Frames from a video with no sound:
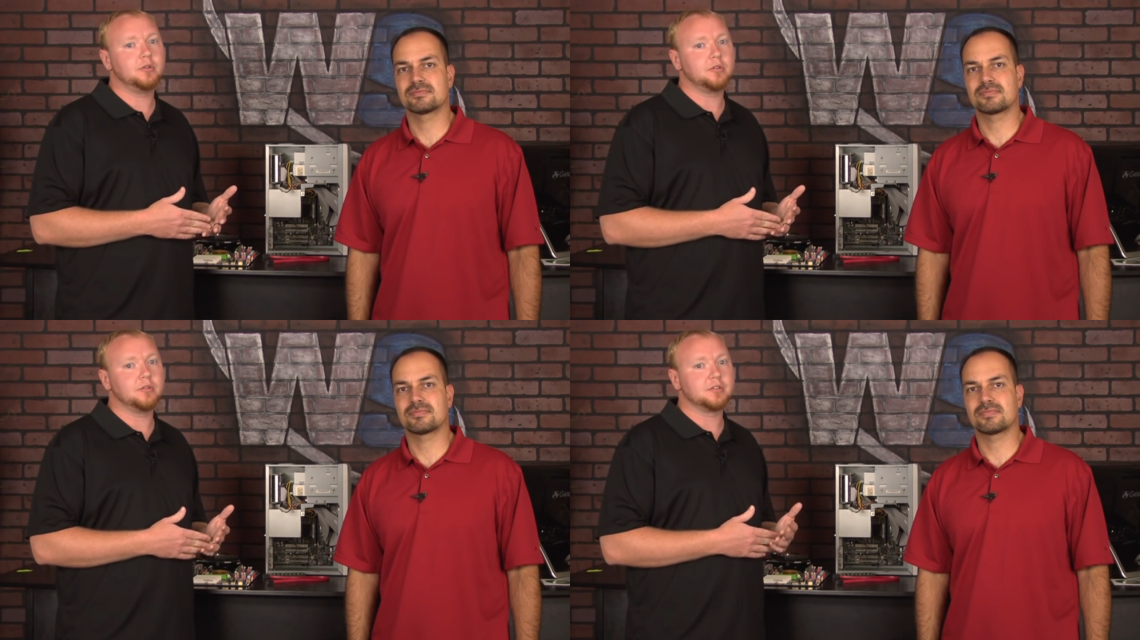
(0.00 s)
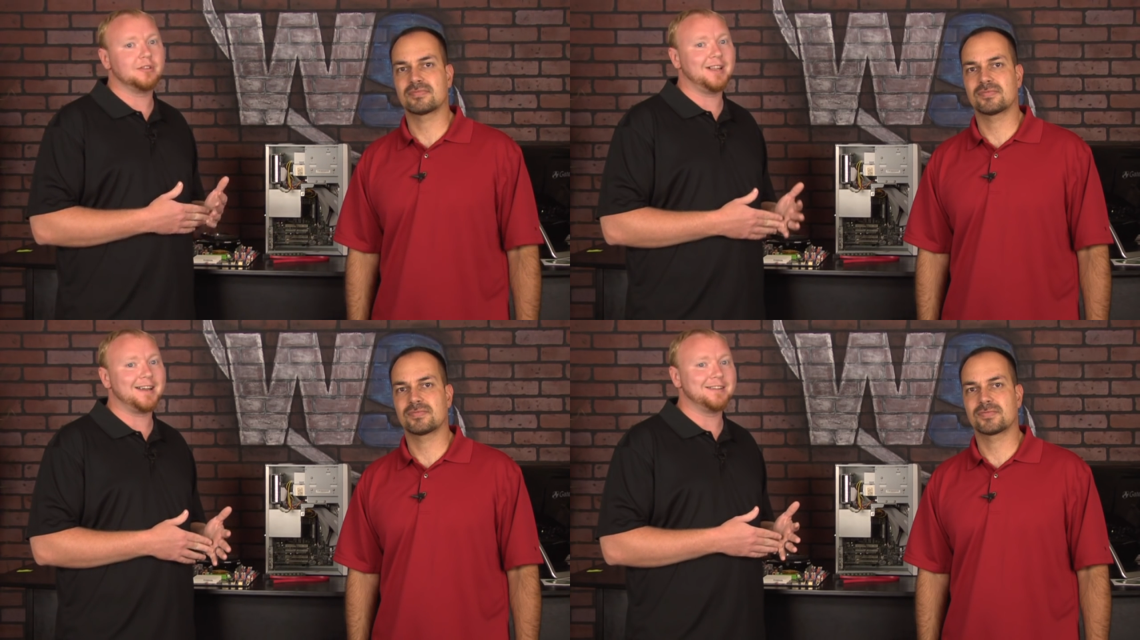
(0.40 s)
Speaker 1: know that there's
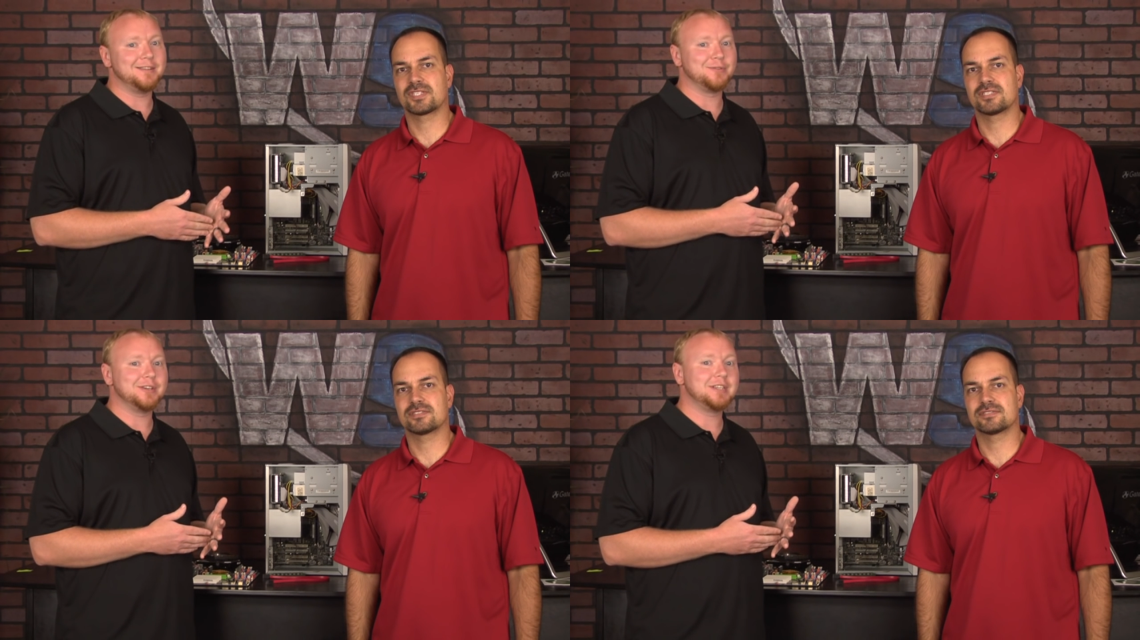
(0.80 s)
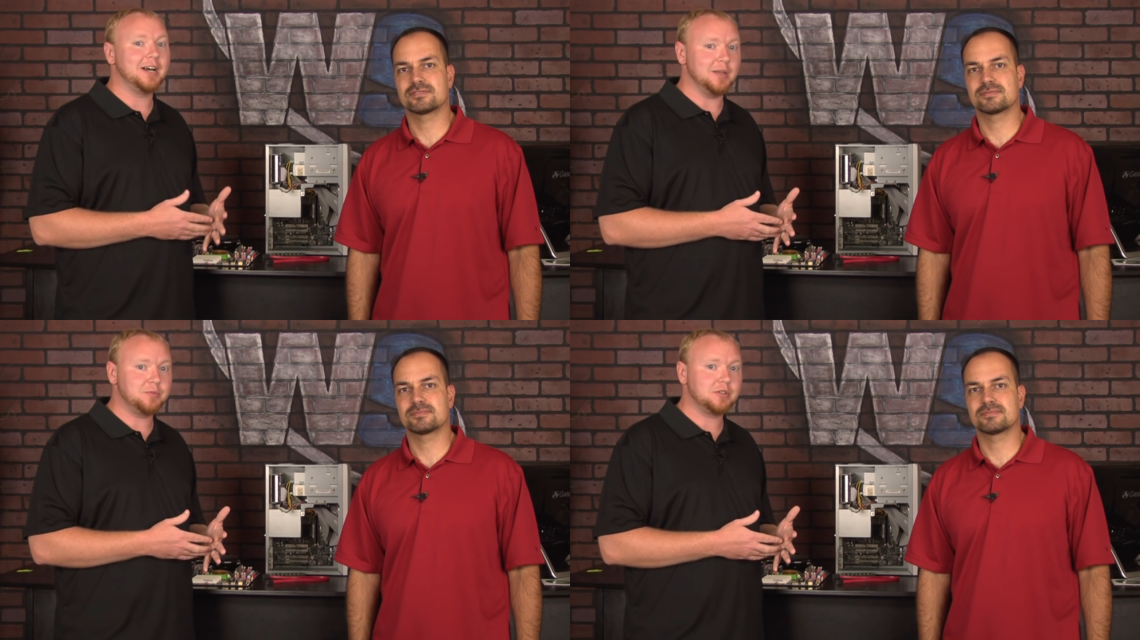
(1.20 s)
a lot of different
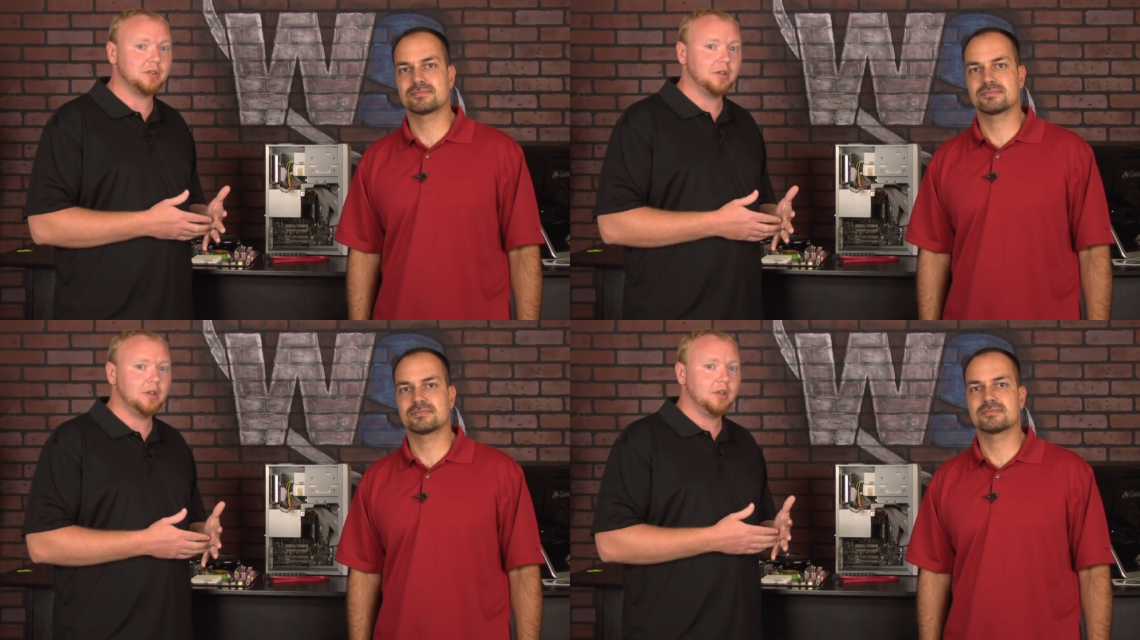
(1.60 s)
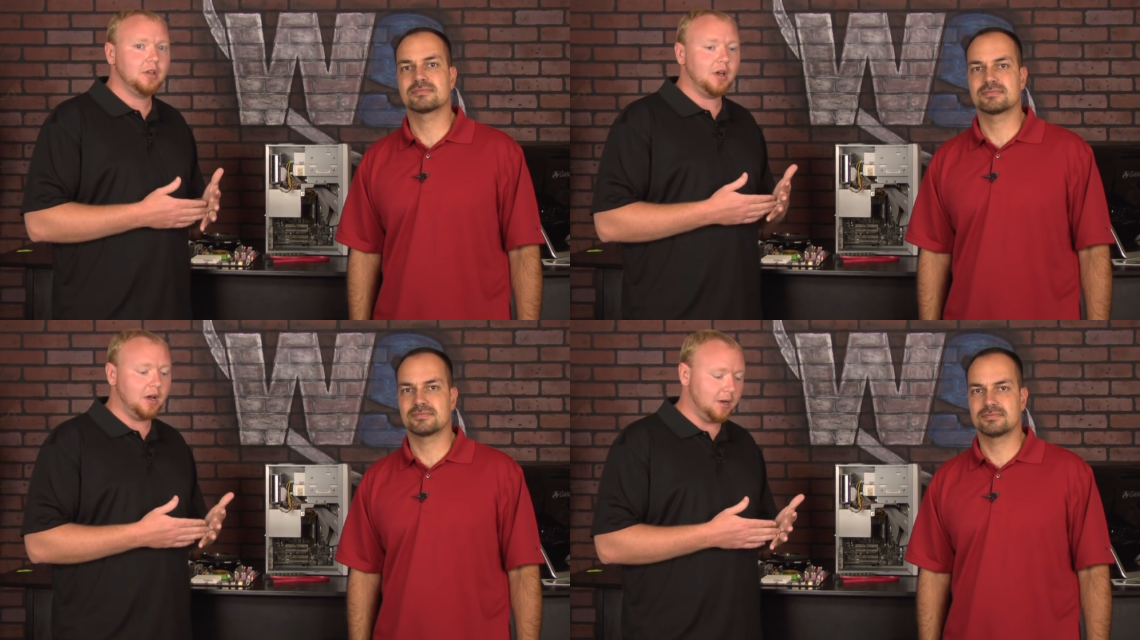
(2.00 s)
types.
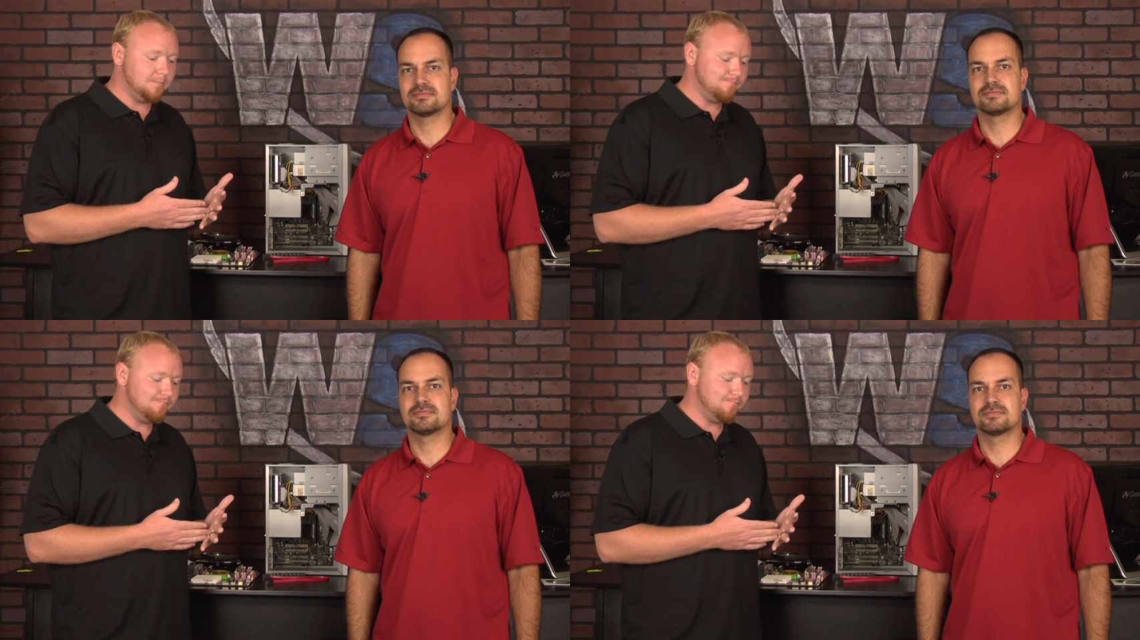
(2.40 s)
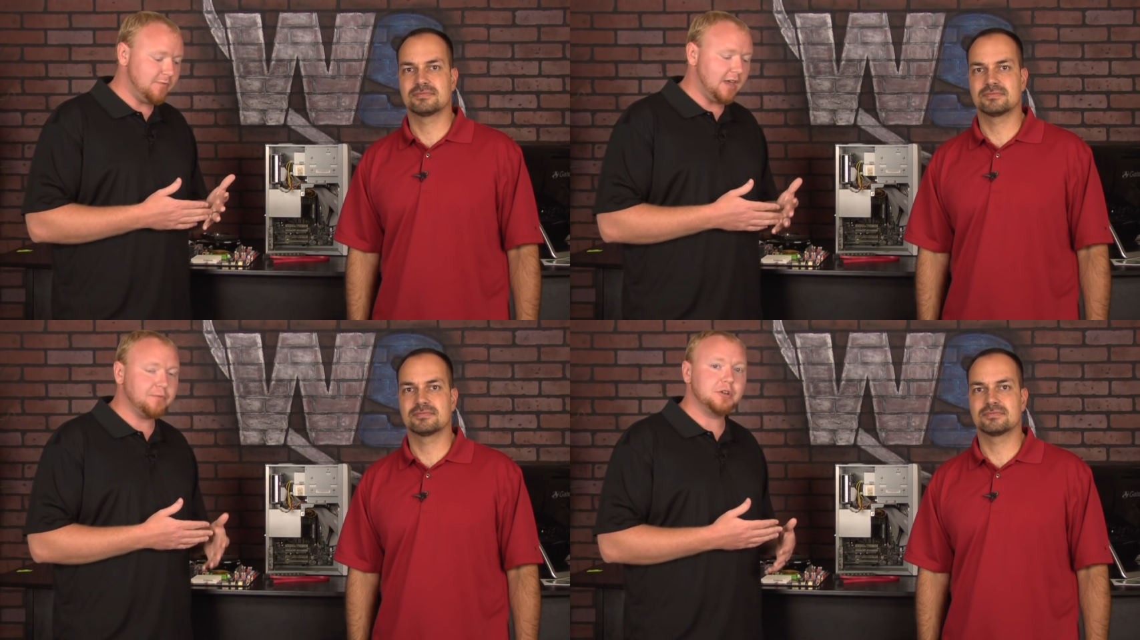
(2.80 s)
Um,
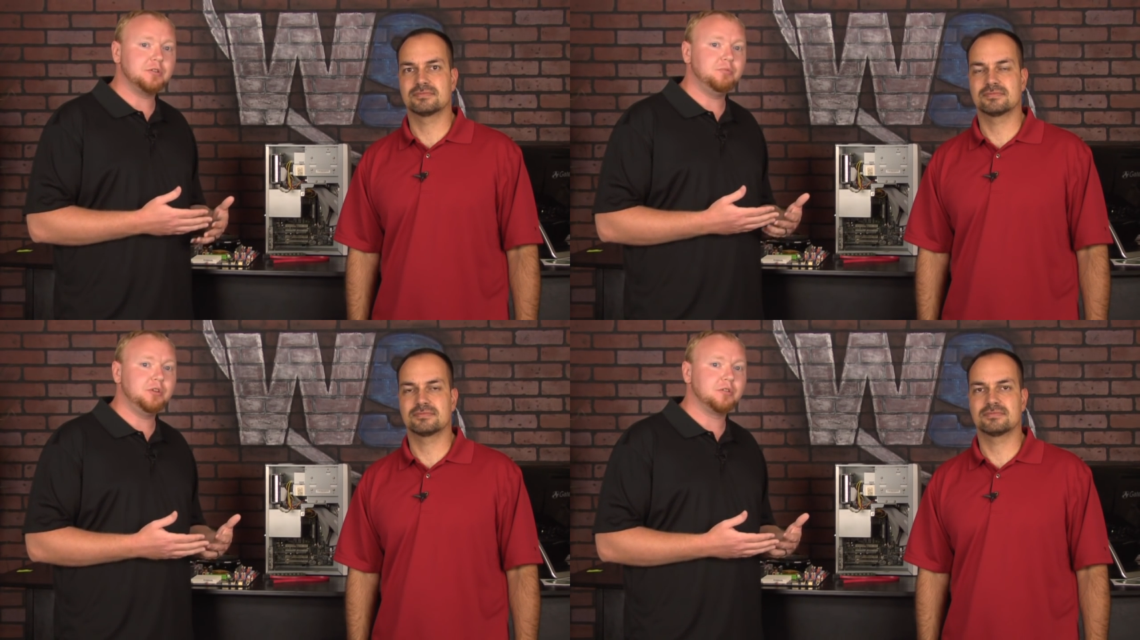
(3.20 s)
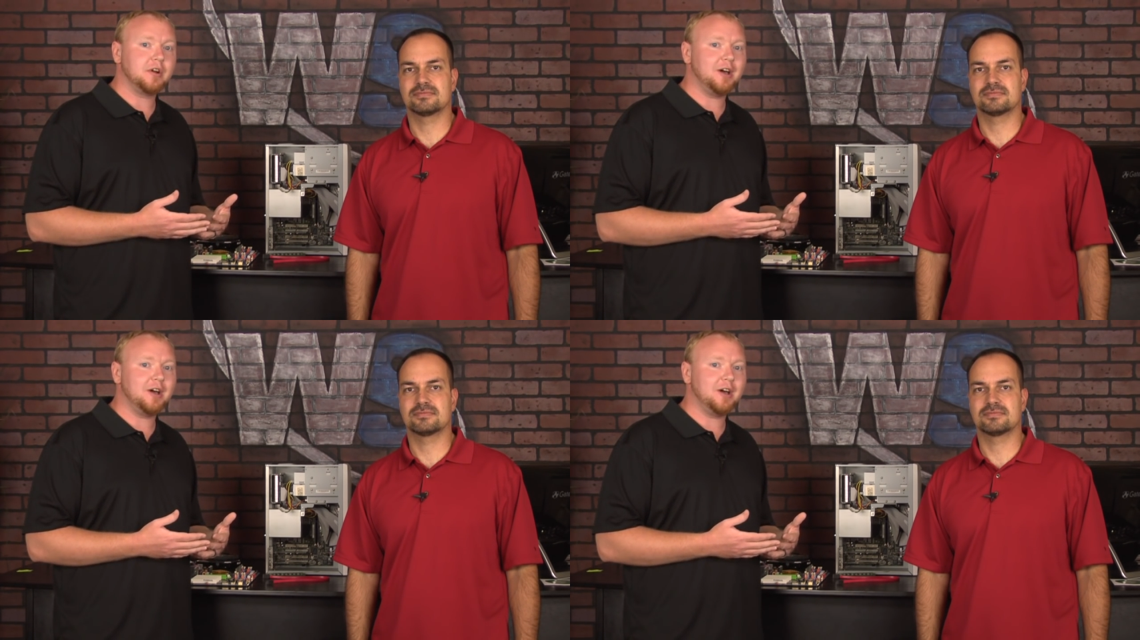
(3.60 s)
every computer